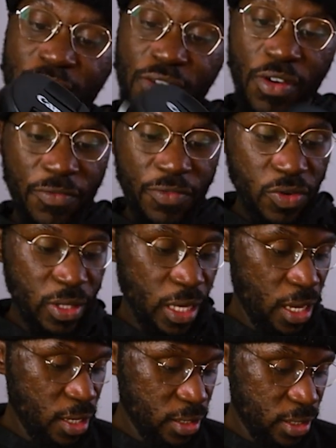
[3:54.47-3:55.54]
there are a few
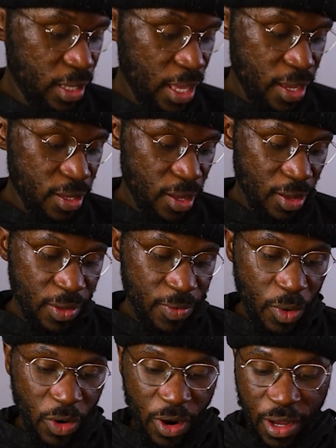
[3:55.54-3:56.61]
things that
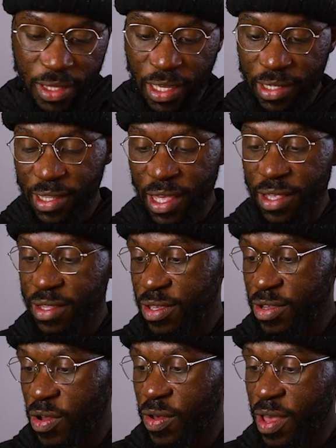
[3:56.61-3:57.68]
um, are on this that,
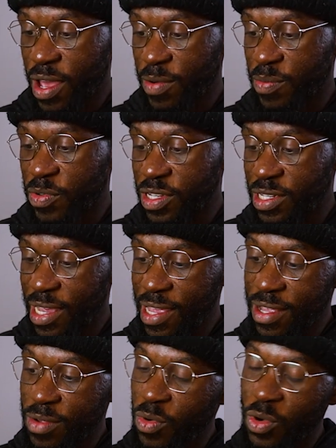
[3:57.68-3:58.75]
you know, I
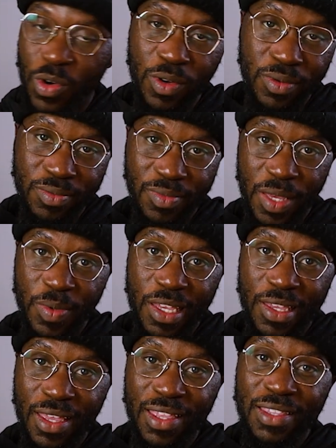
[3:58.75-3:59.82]
appreciate, and we'll go
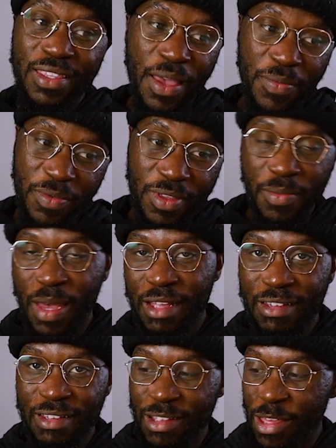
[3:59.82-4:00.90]
maybe in depth
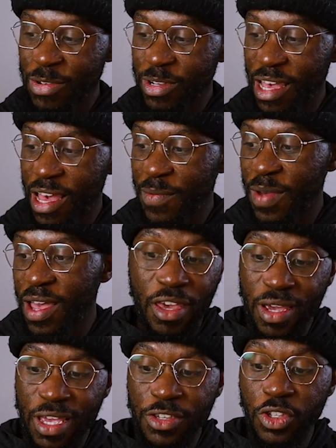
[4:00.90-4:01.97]
about it another time.
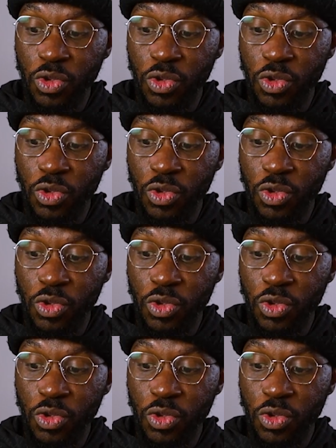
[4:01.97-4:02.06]
There is